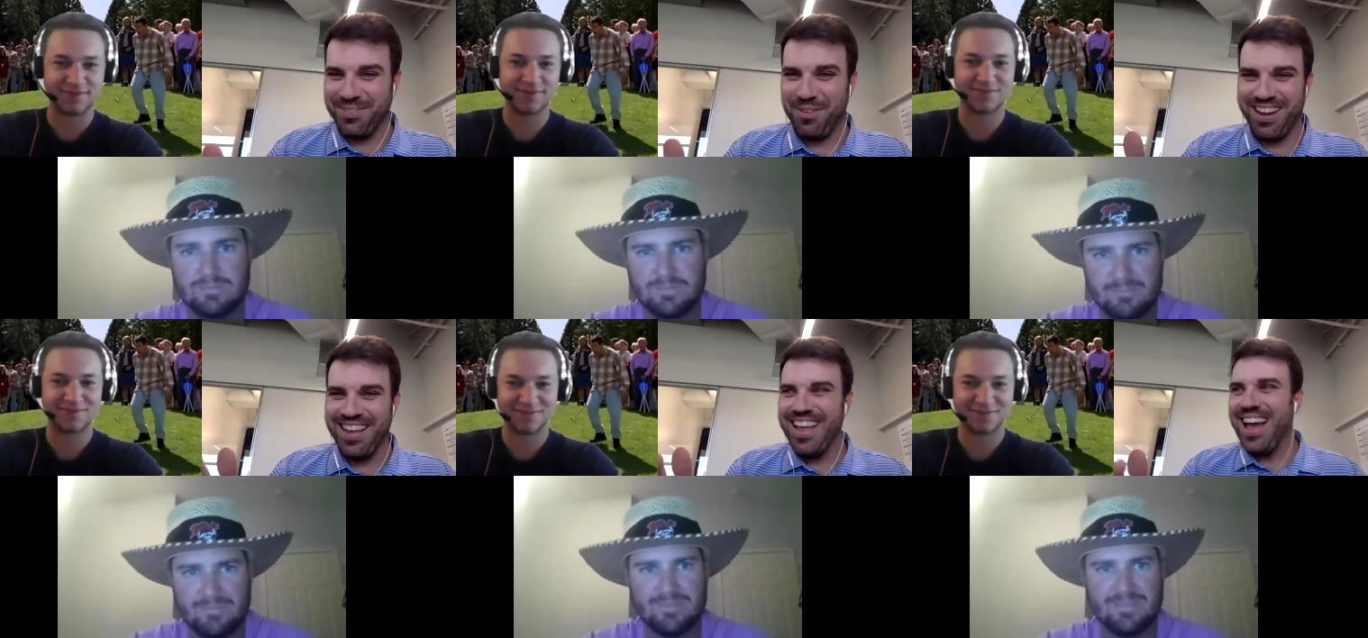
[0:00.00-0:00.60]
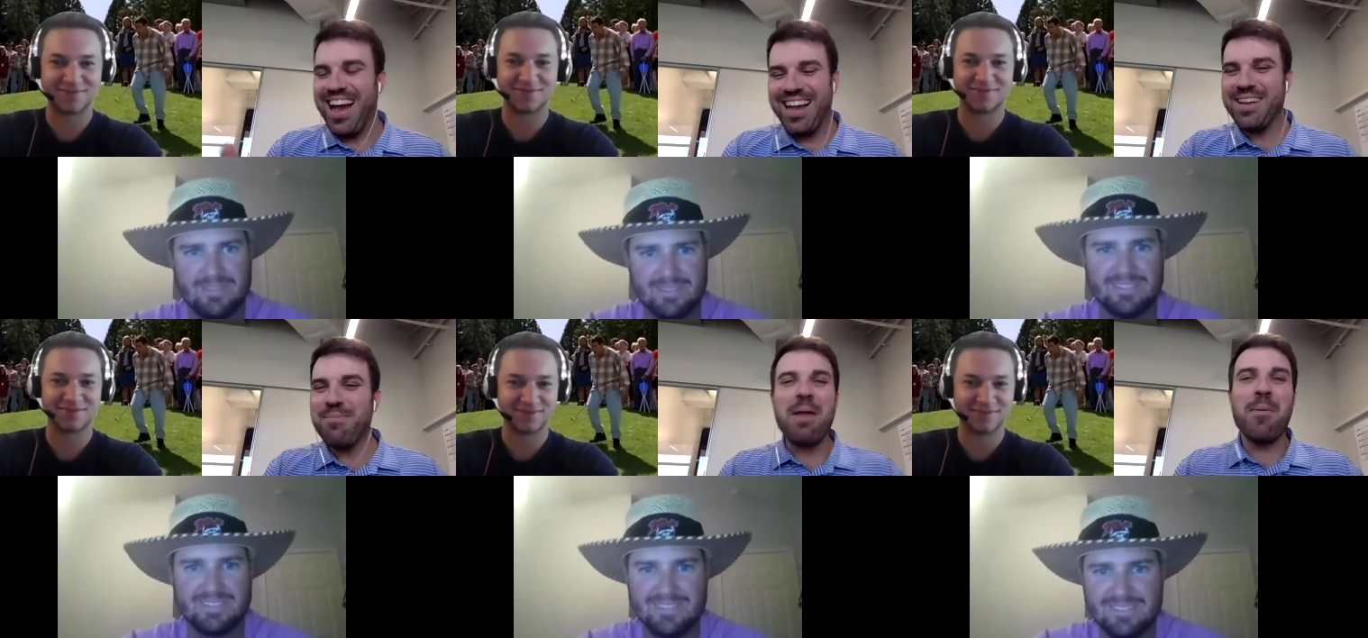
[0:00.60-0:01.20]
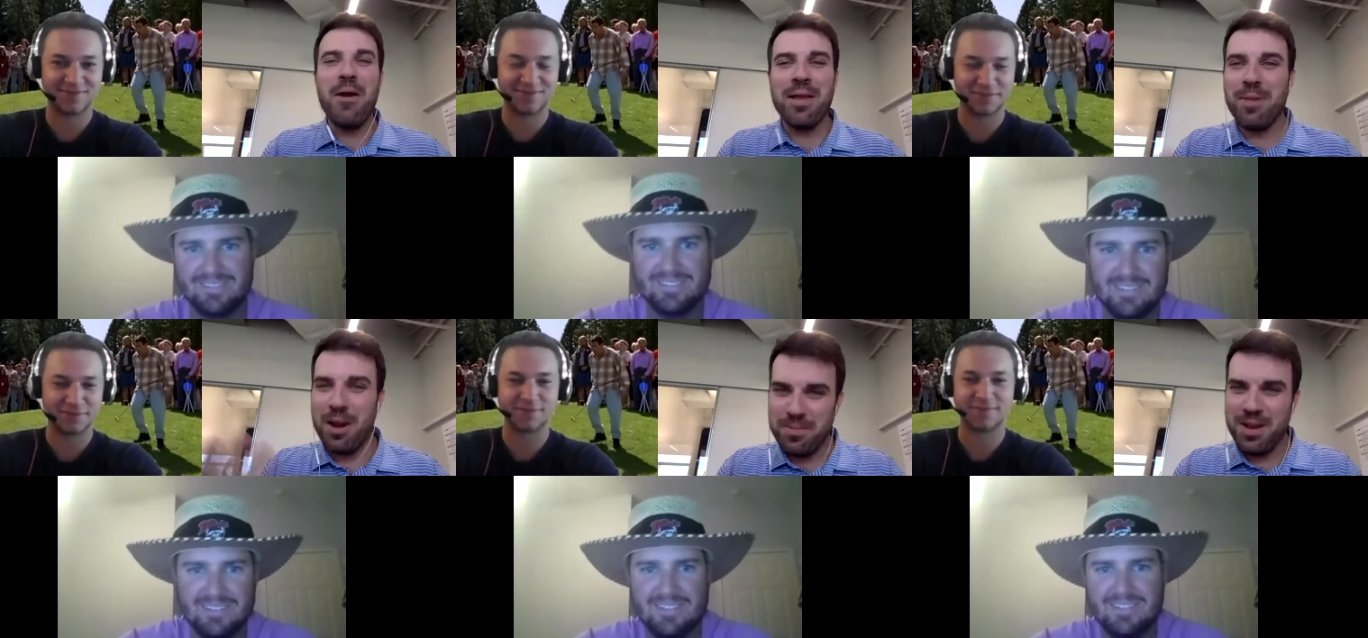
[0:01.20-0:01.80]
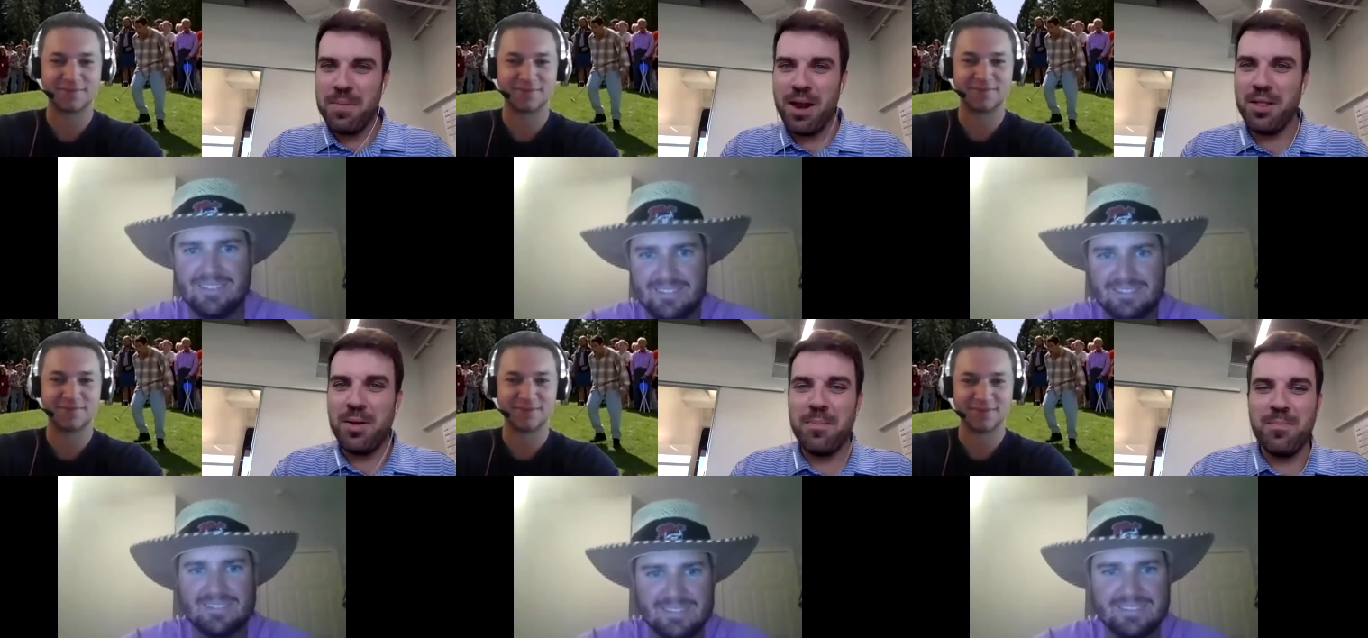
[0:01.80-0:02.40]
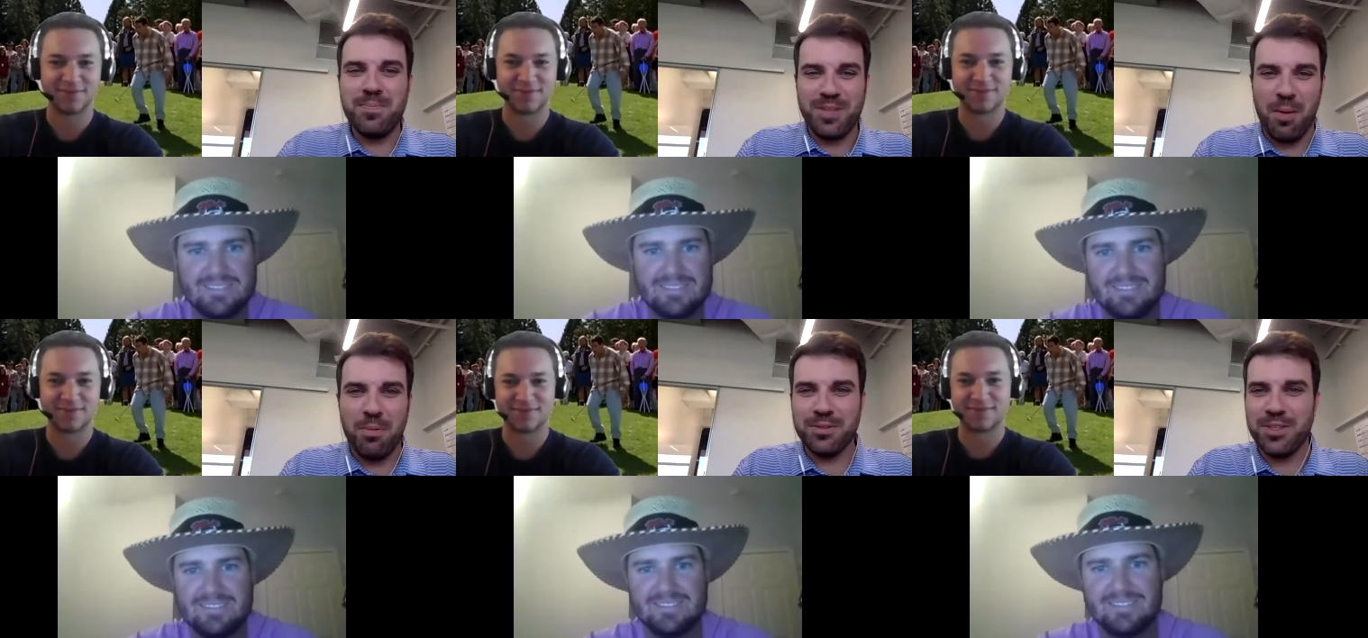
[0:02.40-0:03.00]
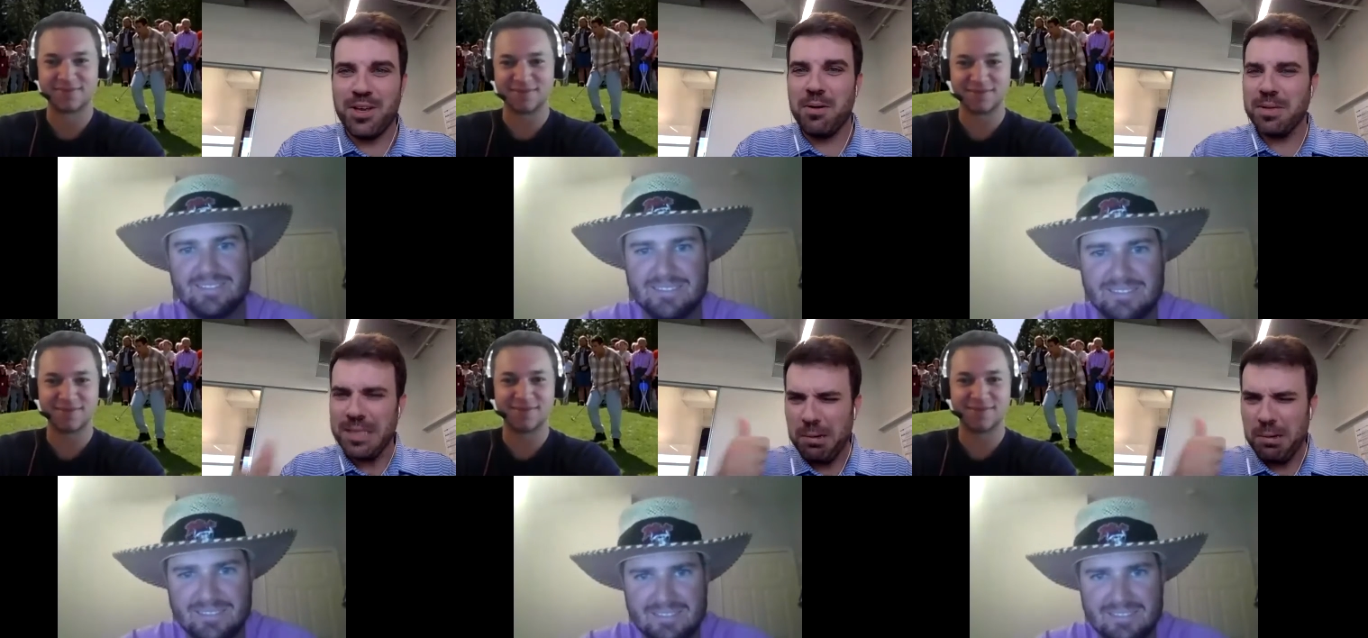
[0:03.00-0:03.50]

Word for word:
Speaker 1: put I didn't make birdie, but I did better than a double. So